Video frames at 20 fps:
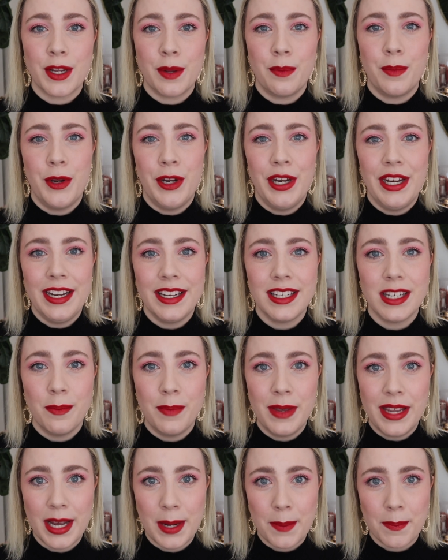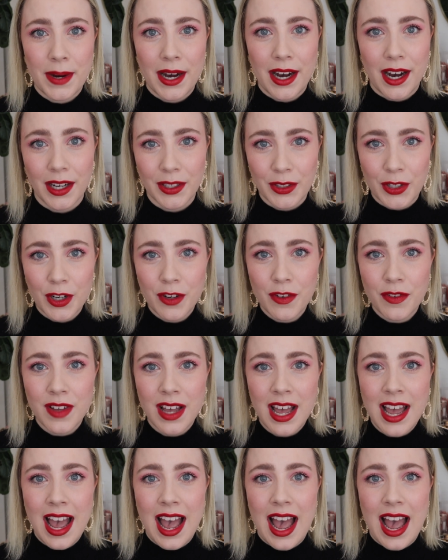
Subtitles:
community to be a part of.